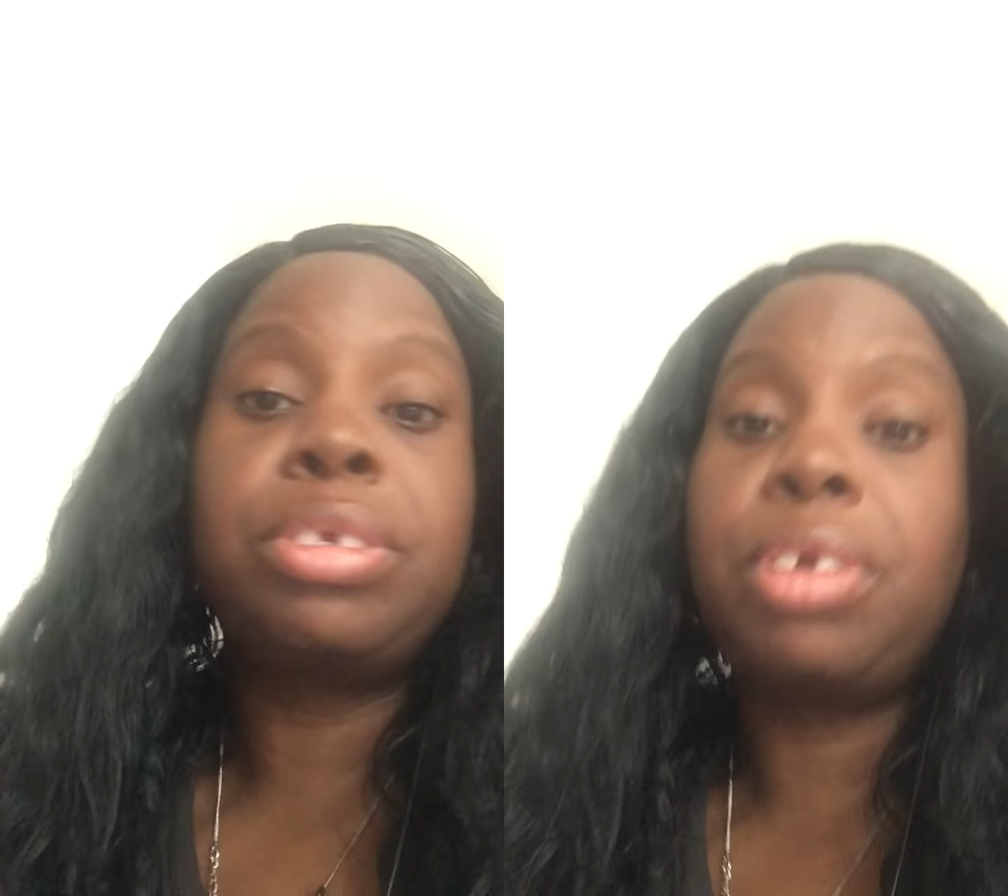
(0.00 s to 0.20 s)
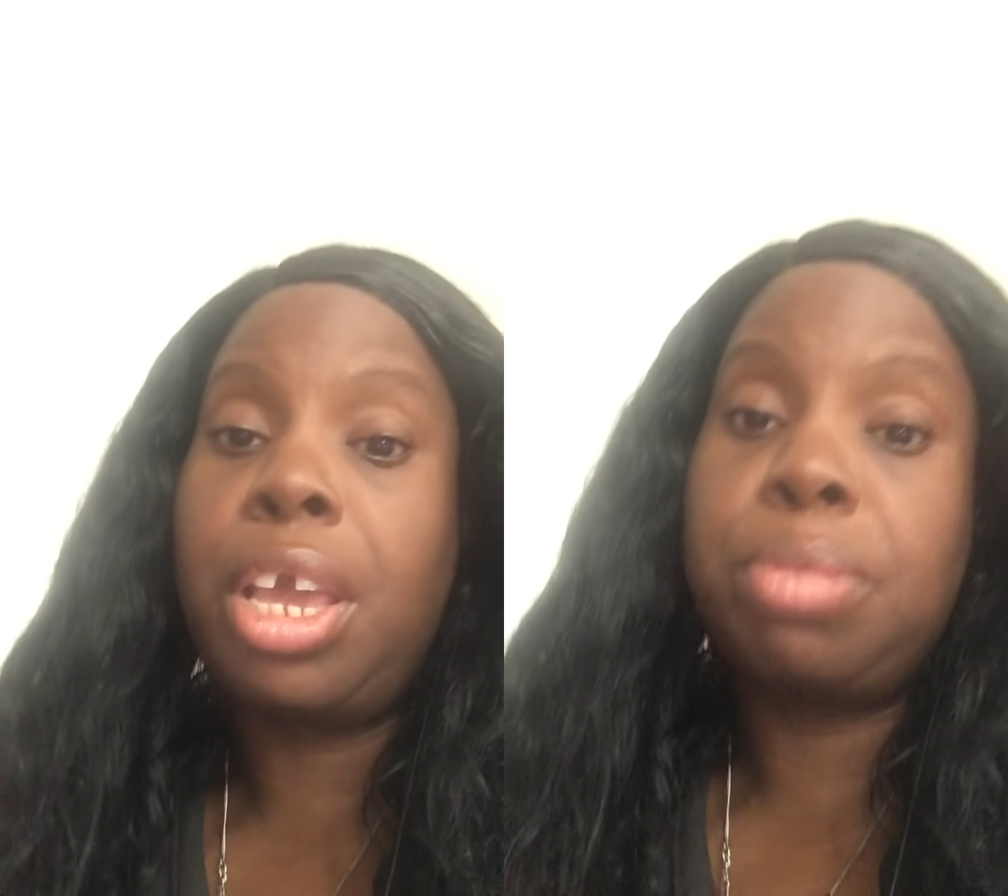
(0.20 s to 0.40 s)

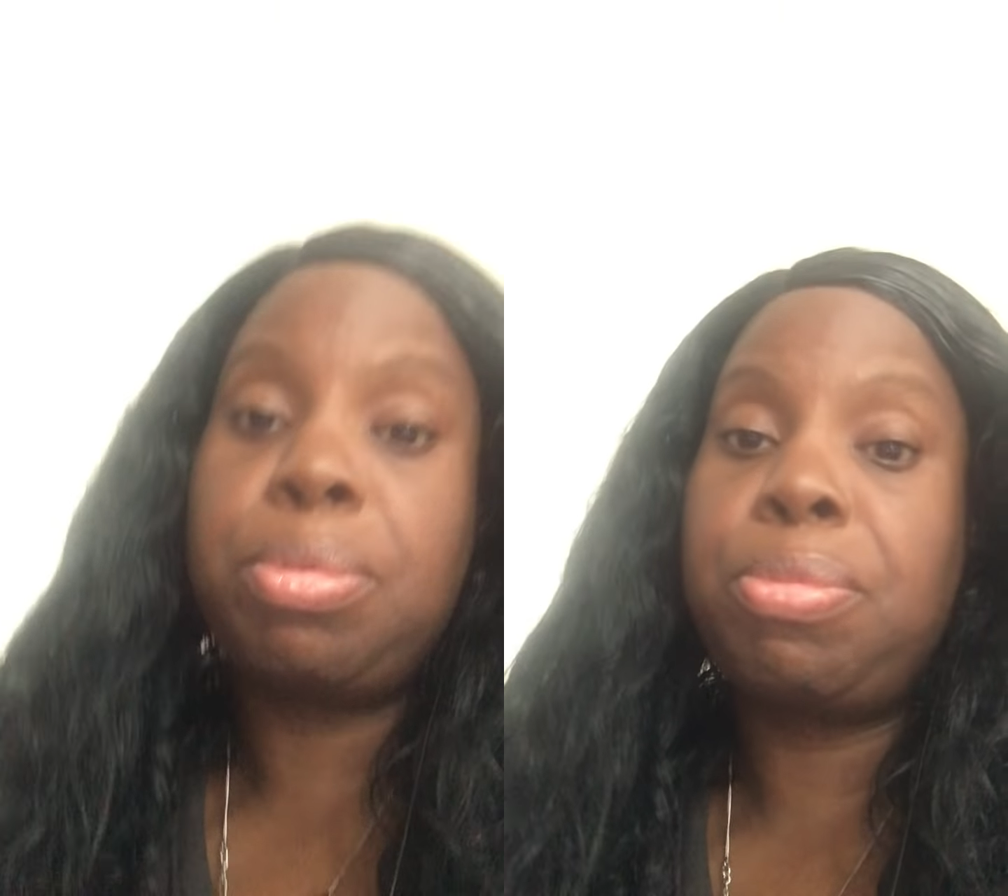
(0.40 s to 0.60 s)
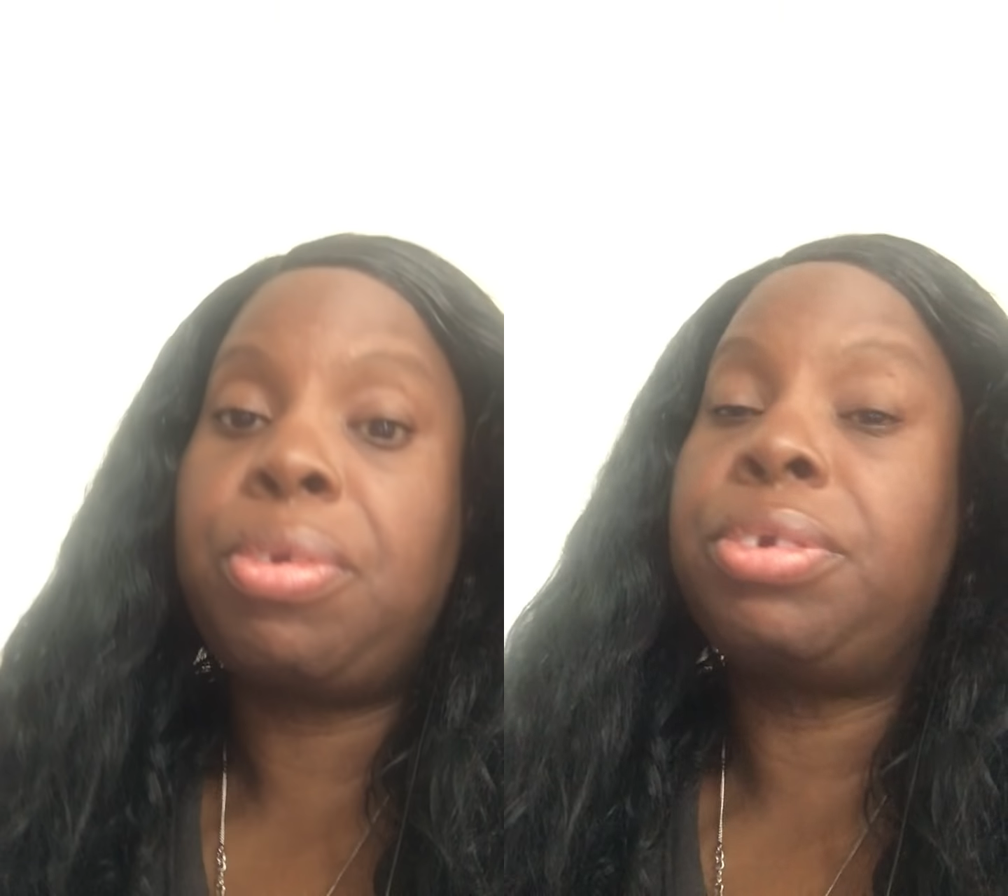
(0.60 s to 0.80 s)
so it had to be
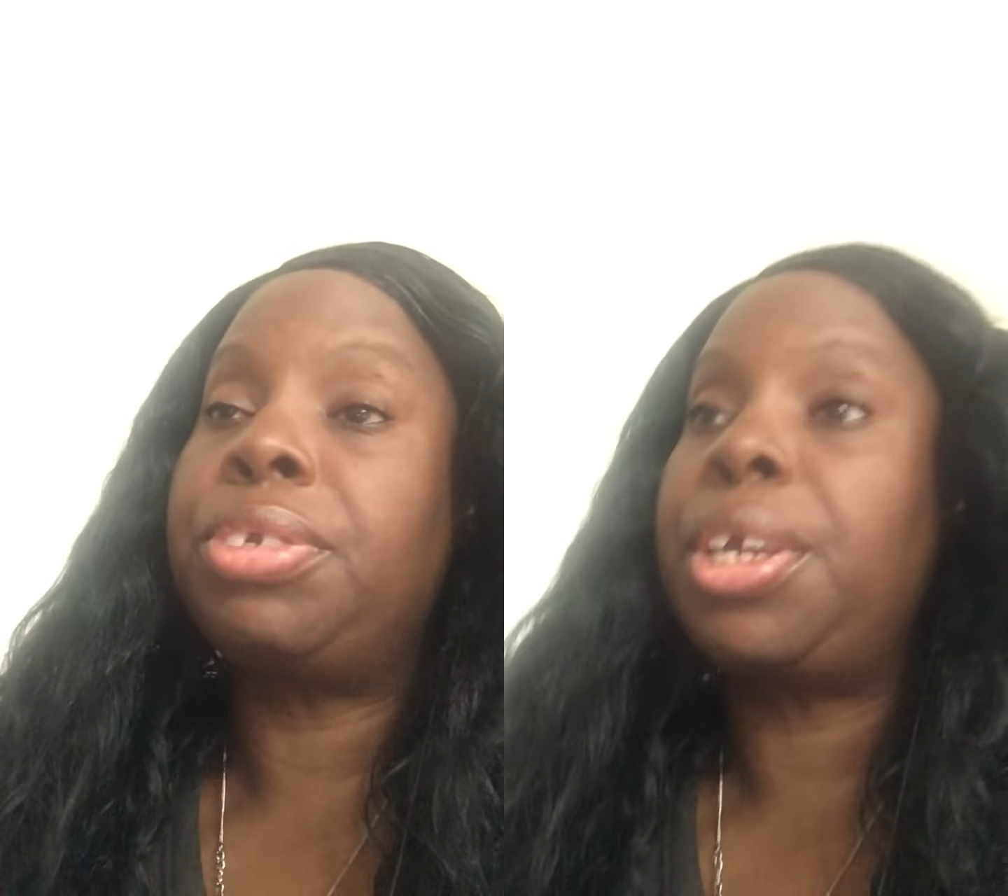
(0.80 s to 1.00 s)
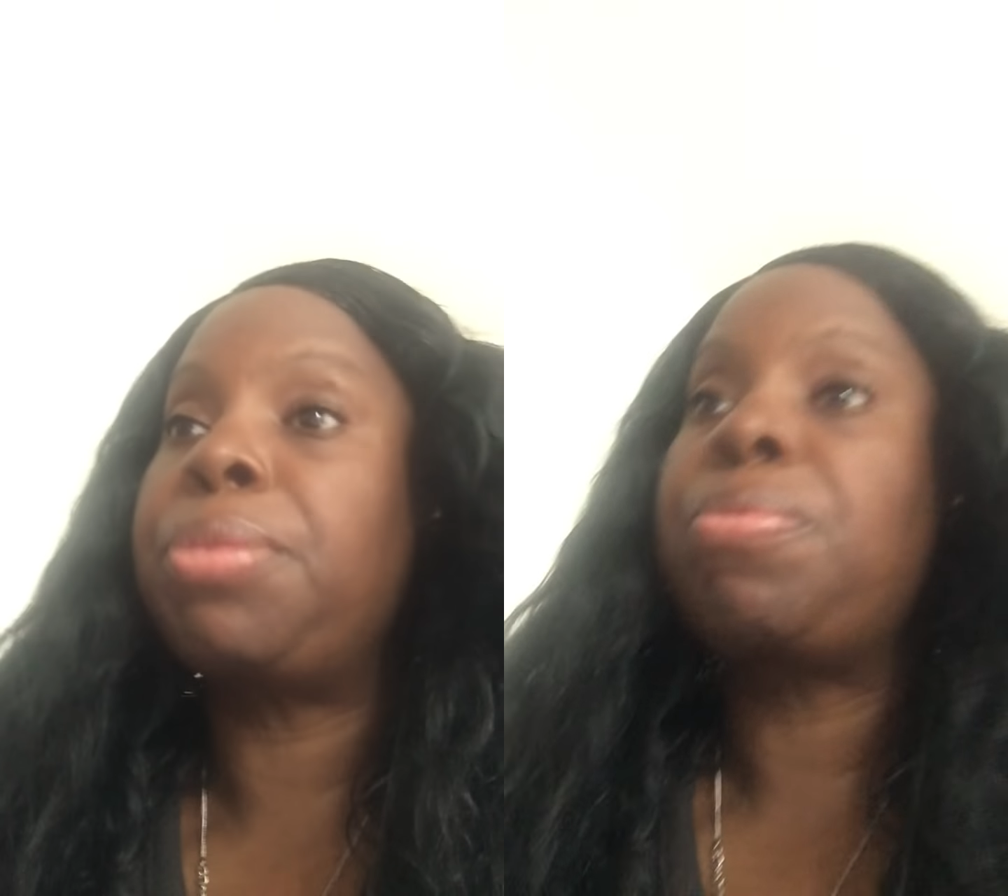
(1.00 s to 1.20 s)
Memorial
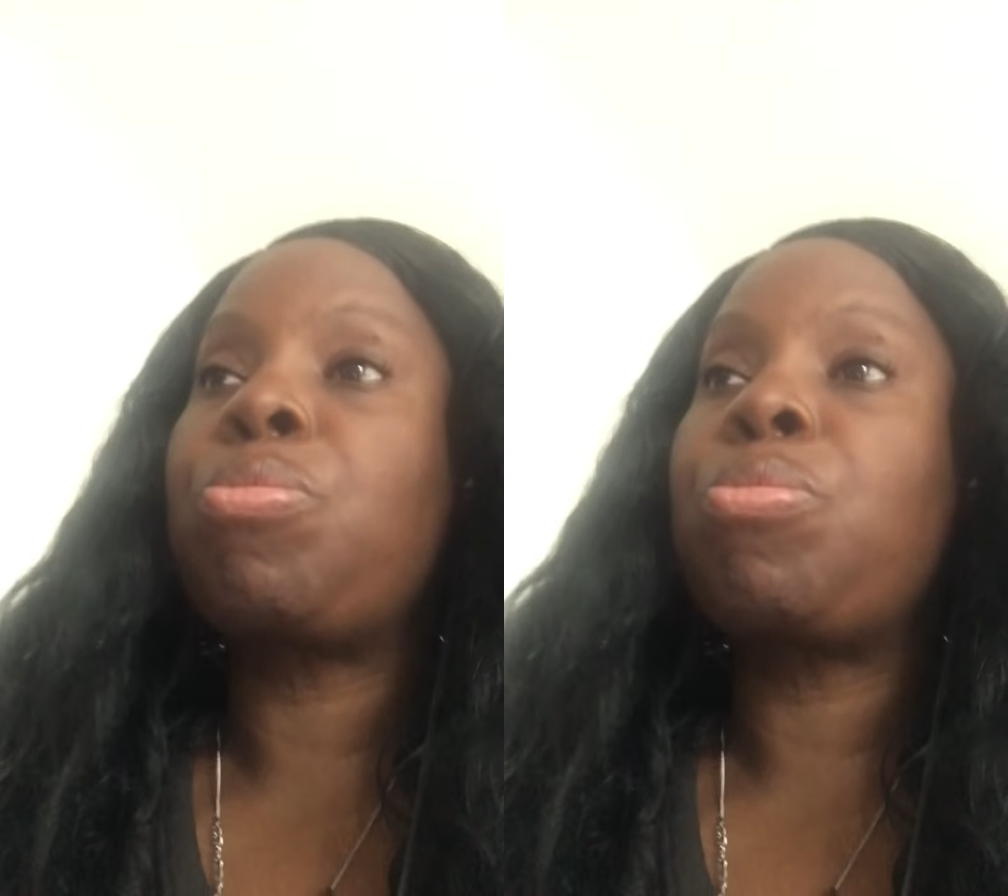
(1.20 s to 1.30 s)
Day.